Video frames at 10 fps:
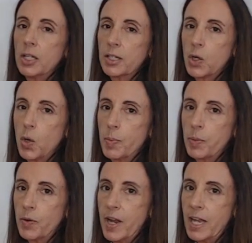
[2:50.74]

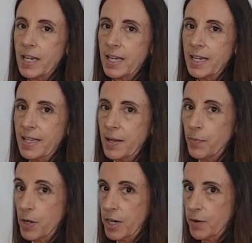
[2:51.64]
incorporated, and then
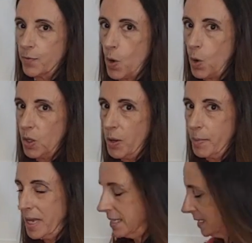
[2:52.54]
we're going to roll them in